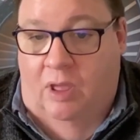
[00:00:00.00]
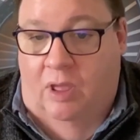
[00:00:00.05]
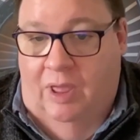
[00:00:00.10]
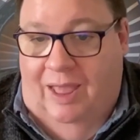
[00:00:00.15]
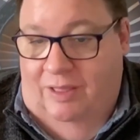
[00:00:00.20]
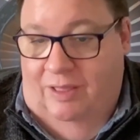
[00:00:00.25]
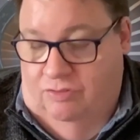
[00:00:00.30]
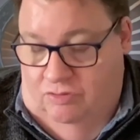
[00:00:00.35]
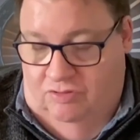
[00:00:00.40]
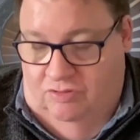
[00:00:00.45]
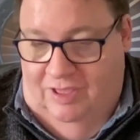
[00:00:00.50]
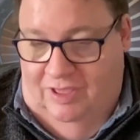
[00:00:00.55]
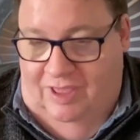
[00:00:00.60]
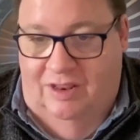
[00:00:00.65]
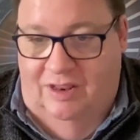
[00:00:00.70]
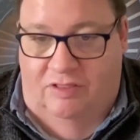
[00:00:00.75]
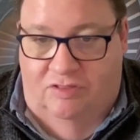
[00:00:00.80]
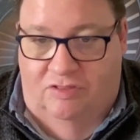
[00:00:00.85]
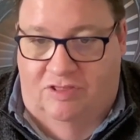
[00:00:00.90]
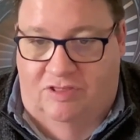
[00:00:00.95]
as you
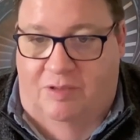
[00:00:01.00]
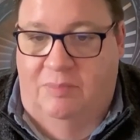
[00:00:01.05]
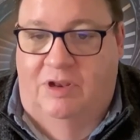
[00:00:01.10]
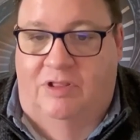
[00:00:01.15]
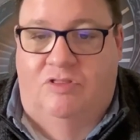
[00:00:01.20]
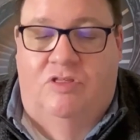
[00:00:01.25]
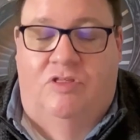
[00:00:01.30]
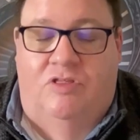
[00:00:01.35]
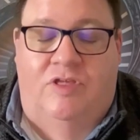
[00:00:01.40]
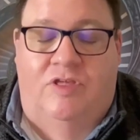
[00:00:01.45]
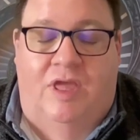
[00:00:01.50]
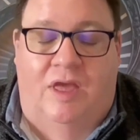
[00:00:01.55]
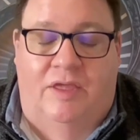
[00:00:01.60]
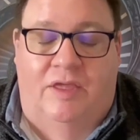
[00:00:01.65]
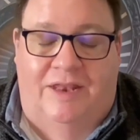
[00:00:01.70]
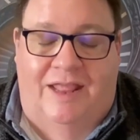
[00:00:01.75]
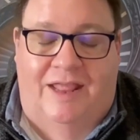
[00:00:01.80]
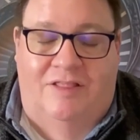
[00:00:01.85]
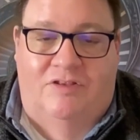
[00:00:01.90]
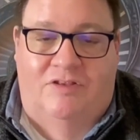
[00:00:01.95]
said, similar to the
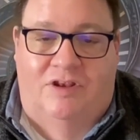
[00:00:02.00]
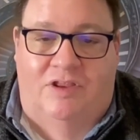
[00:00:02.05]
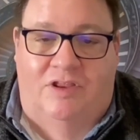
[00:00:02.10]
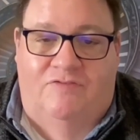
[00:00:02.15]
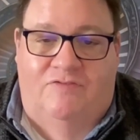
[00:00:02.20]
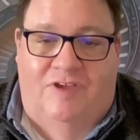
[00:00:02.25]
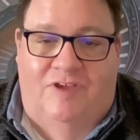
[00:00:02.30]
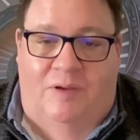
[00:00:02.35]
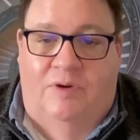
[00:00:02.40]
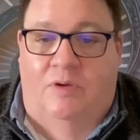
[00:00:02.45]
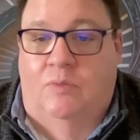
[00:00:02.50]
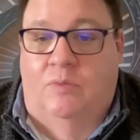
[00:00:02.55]
identity fabric,